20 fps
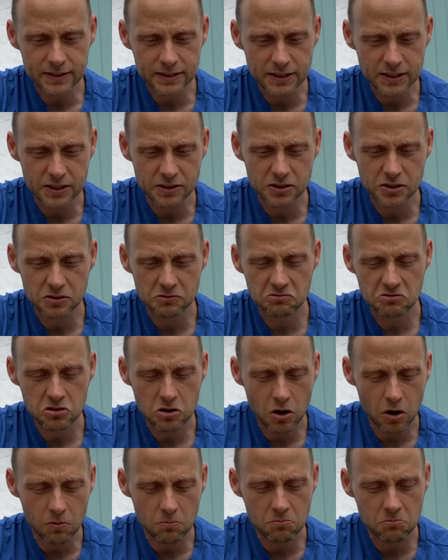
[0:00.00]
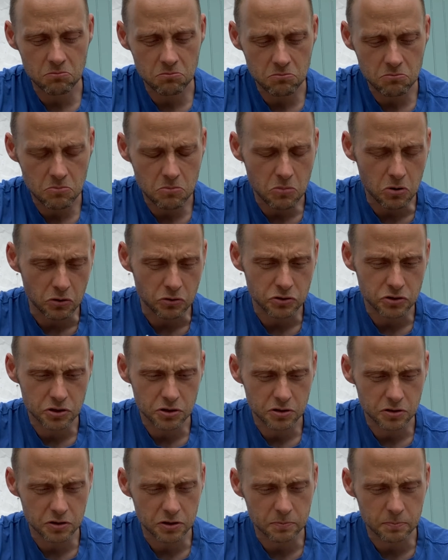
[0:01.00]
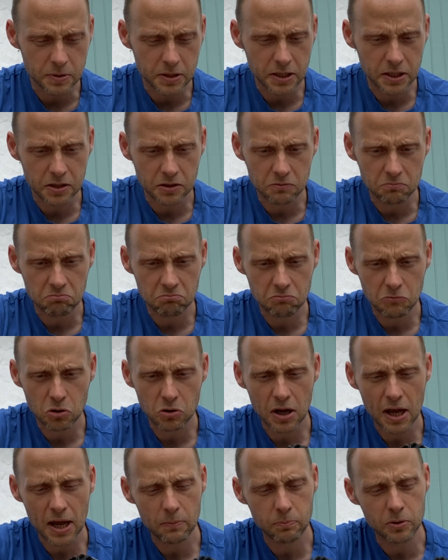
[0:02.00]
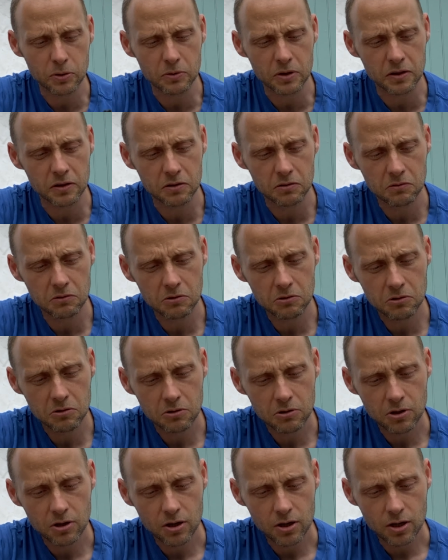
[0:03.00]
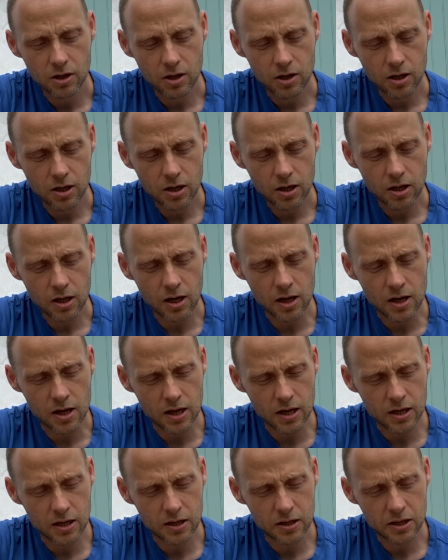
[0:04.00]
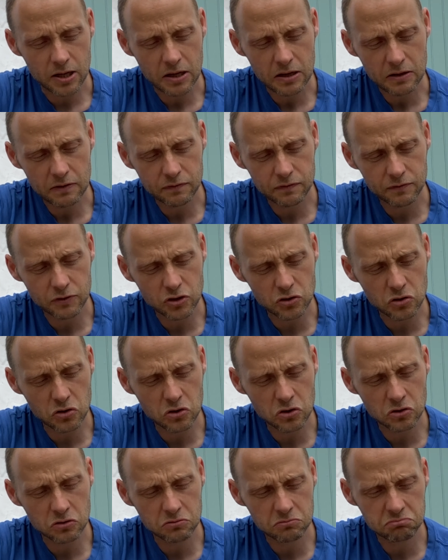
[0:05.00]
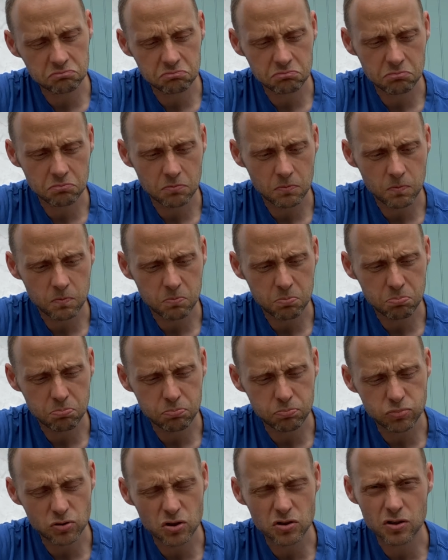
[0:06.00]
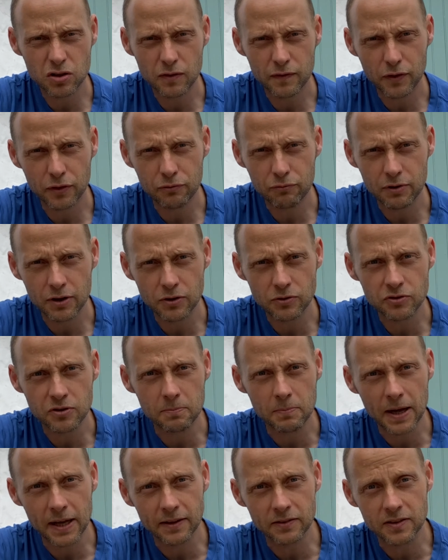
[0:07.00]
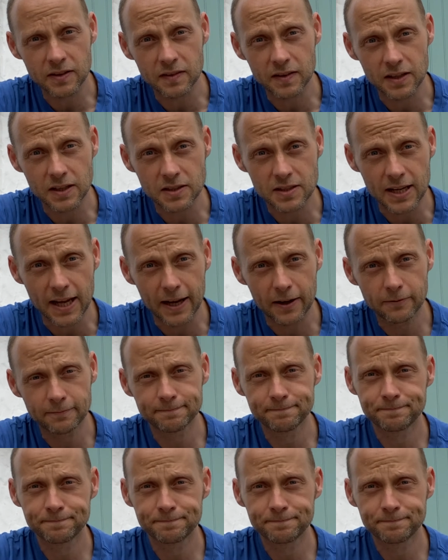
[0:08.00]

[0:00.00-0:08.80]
there's not much you'd be unhappy with. I've done just over 300 miles in these now.